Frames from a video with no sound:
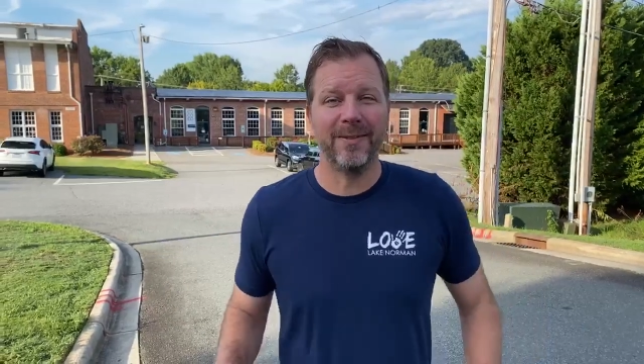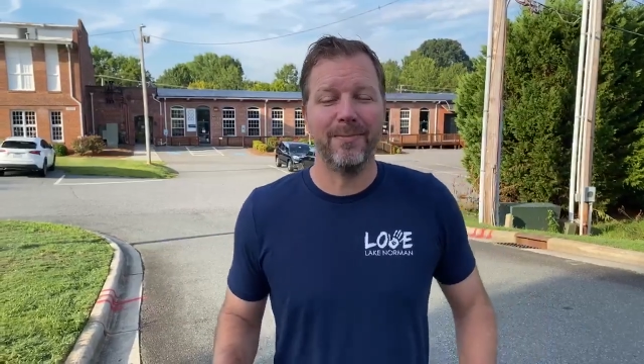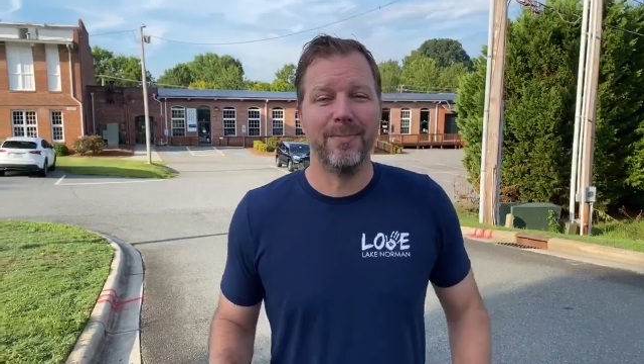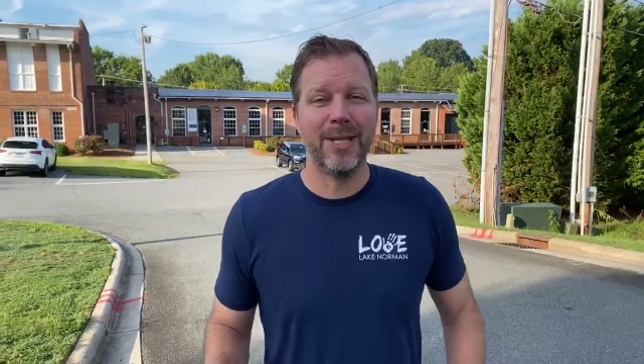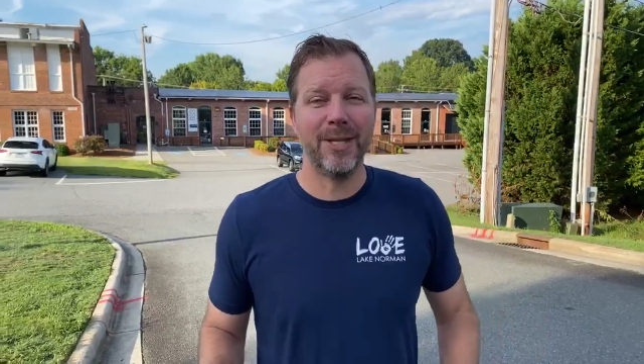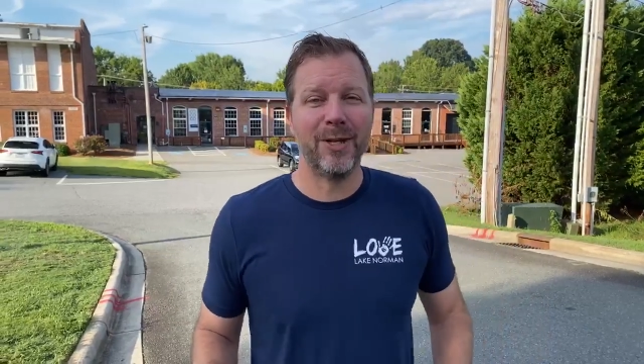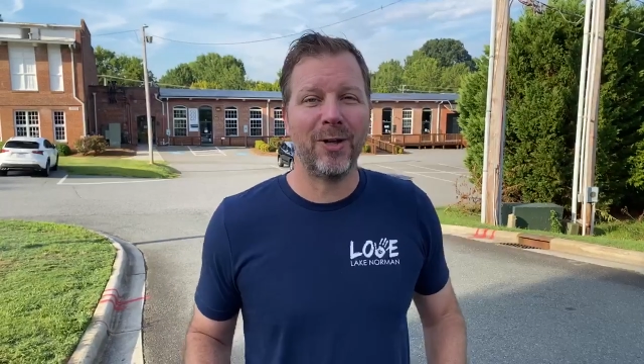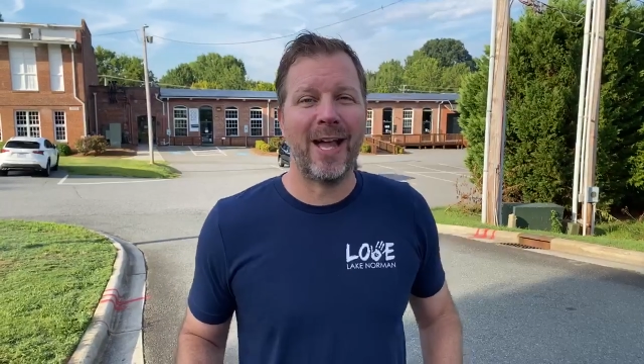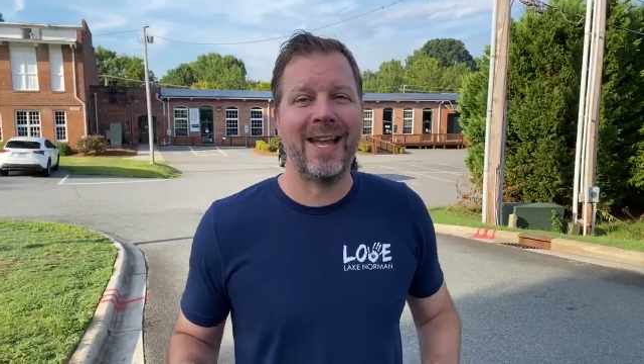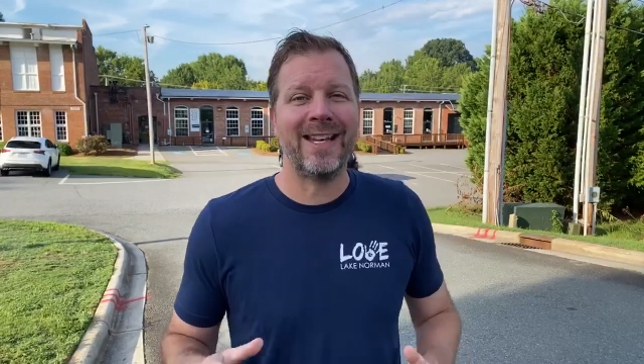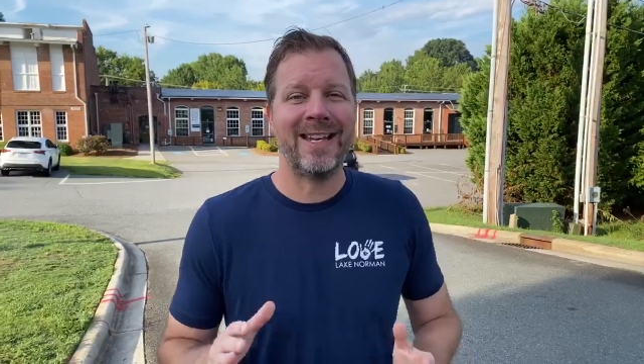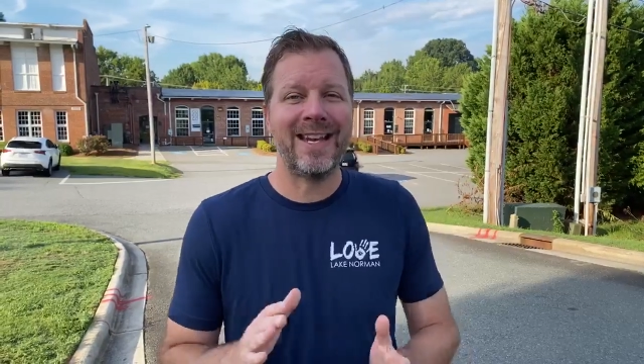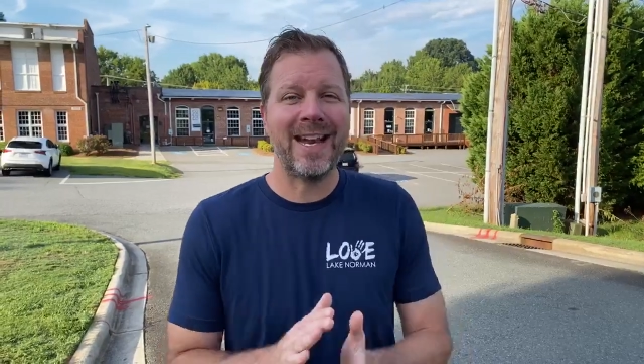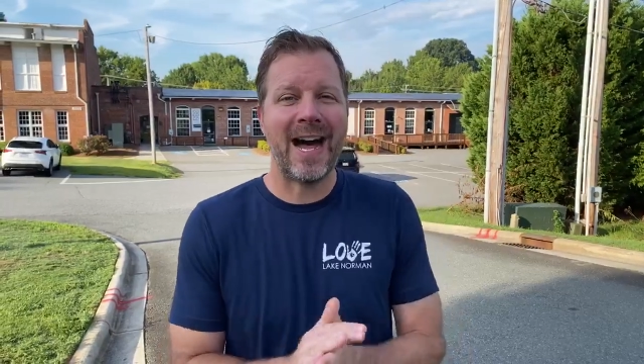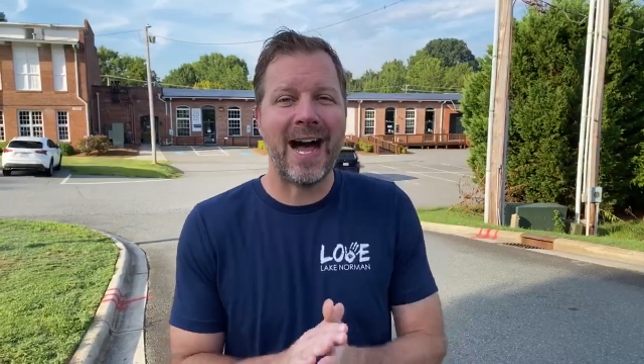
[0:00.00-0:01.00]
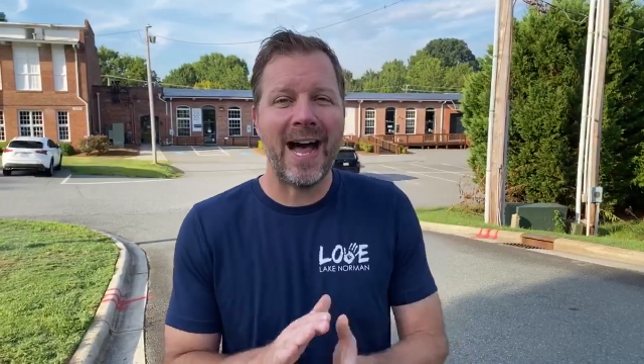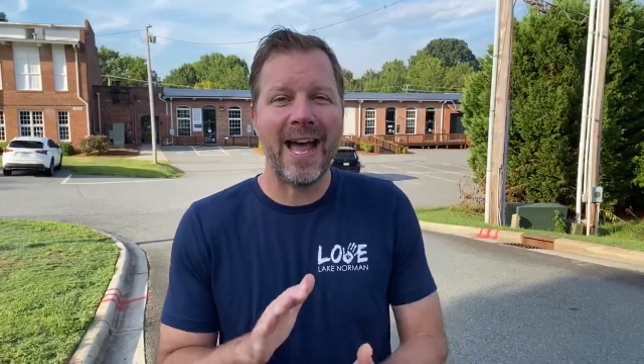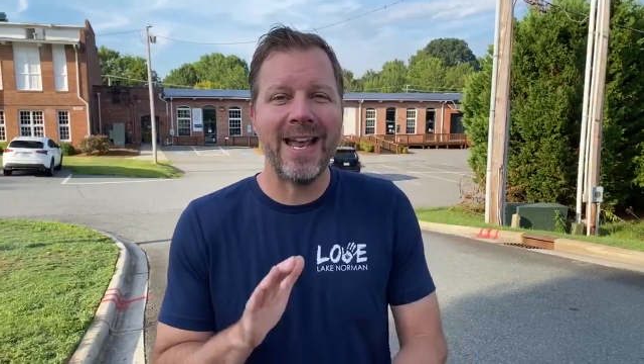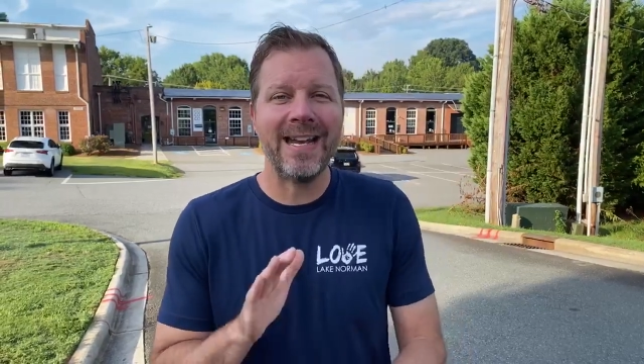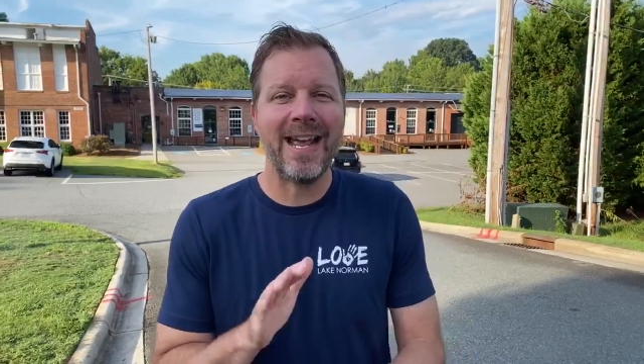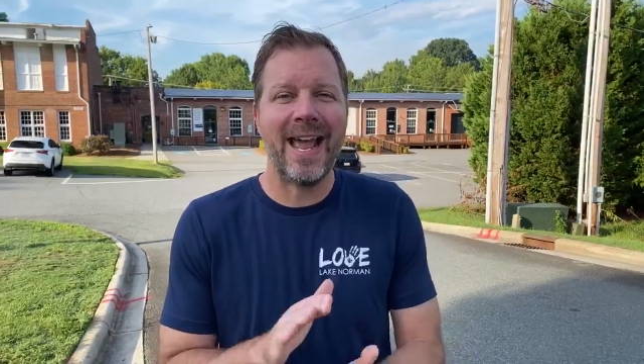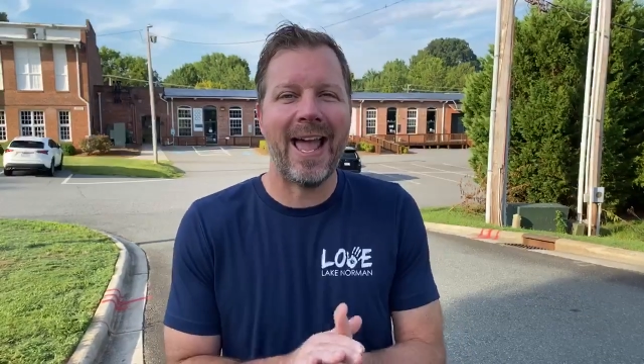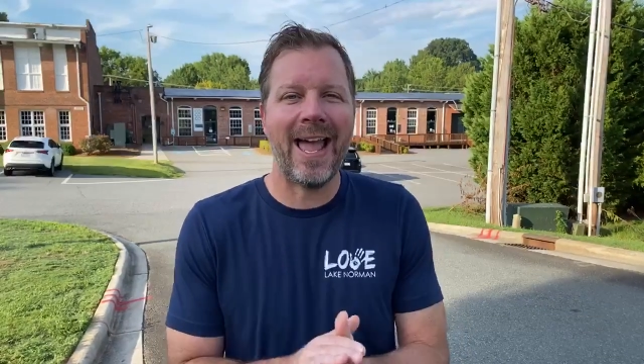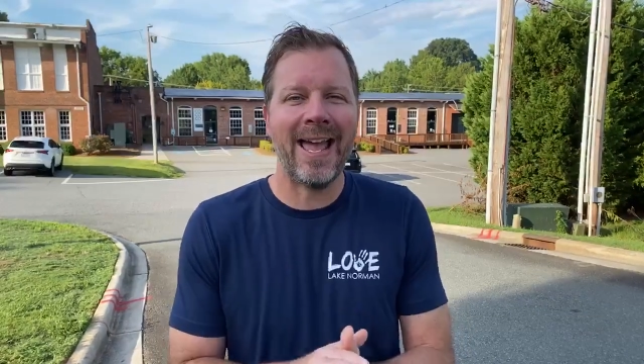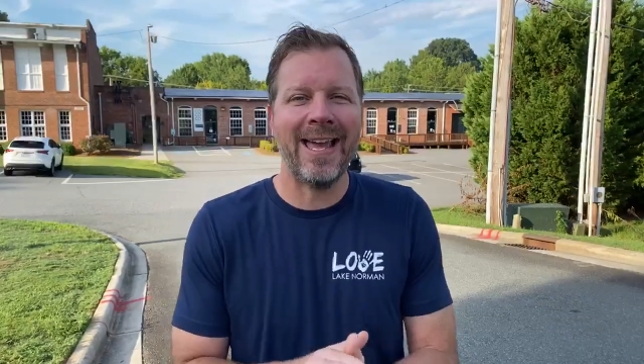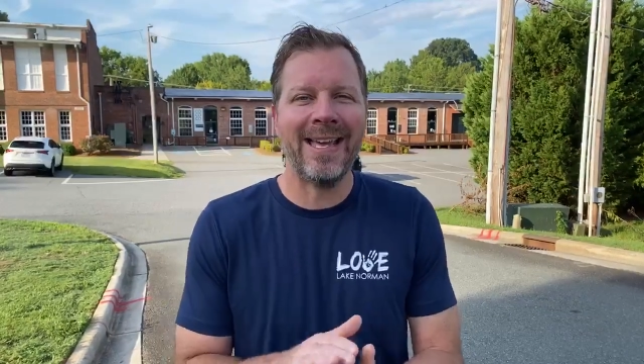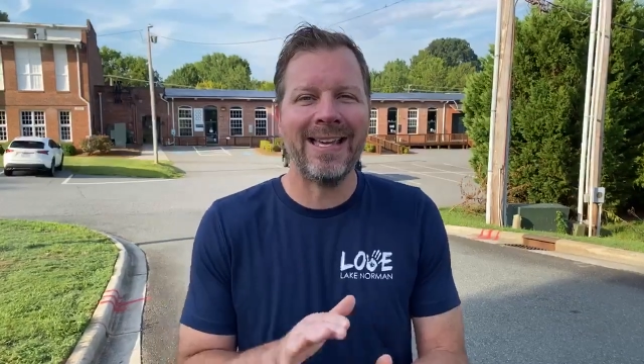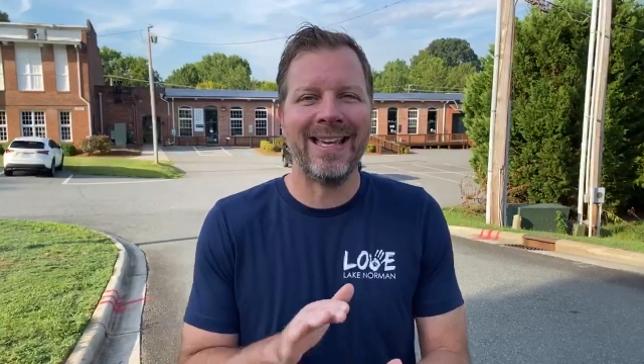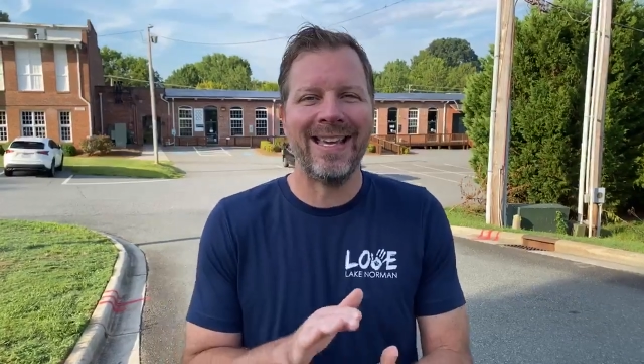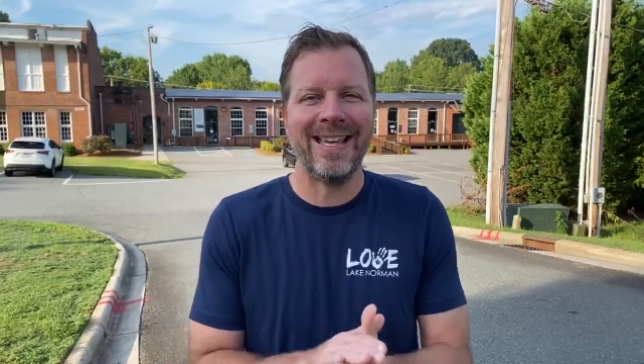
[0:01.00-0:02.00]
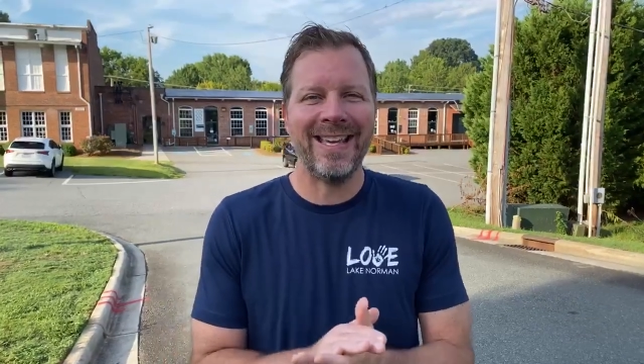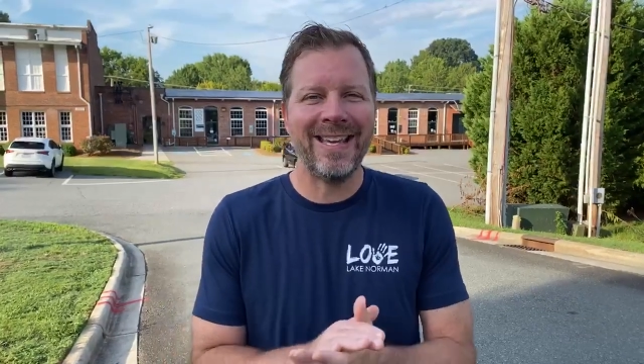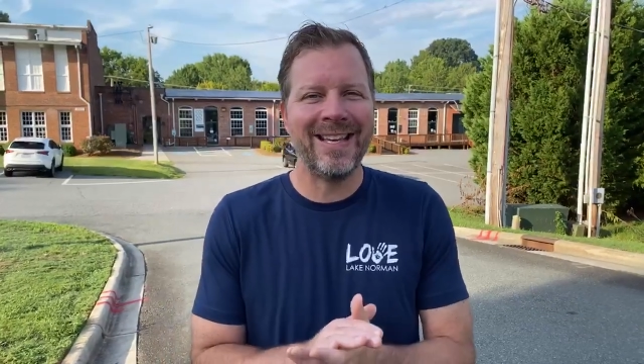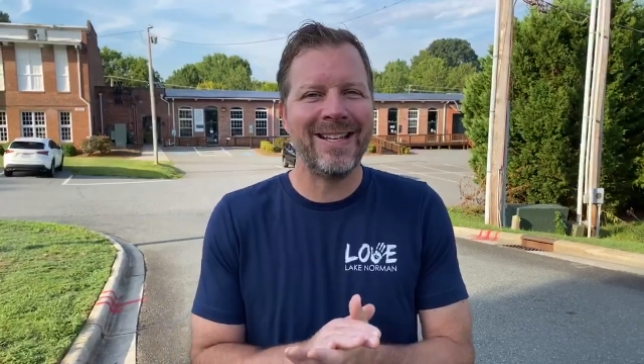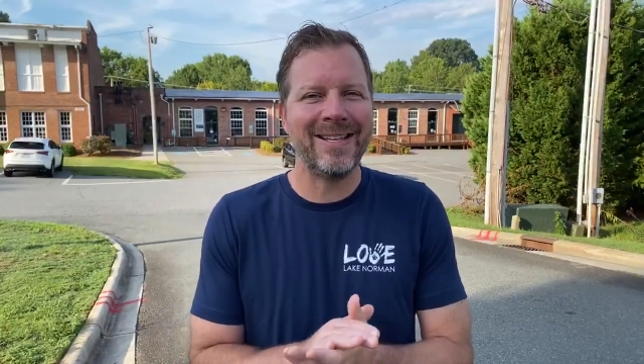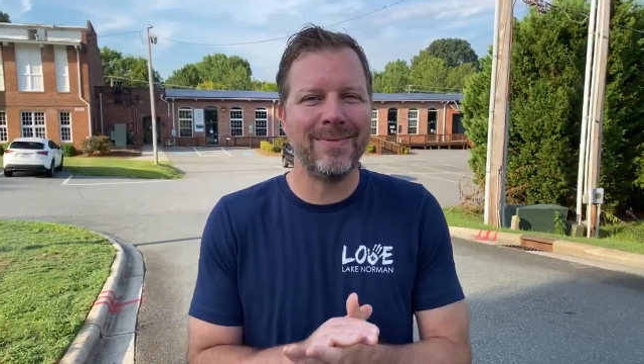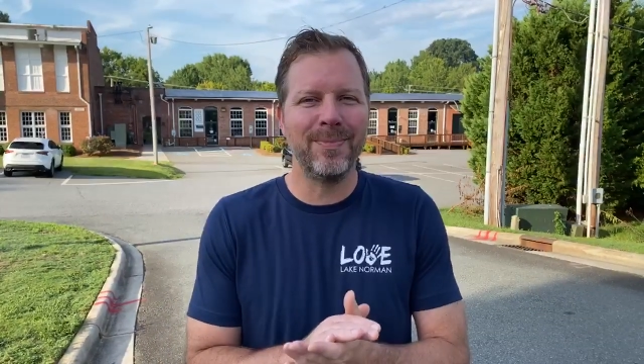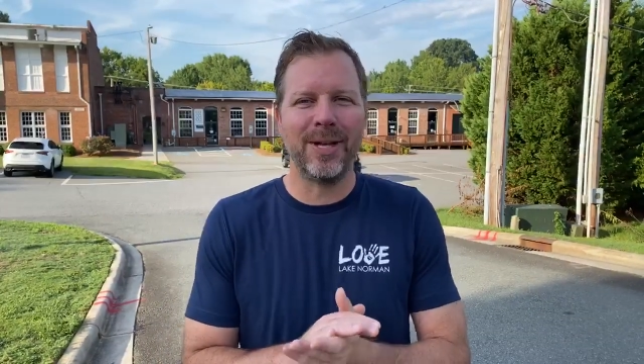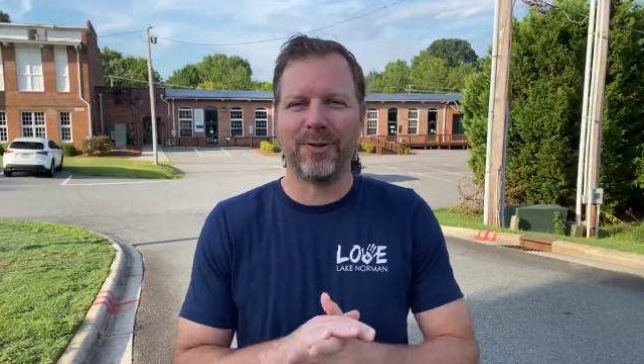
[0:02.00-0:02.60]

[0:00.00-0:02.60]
Mill at 9 a.m.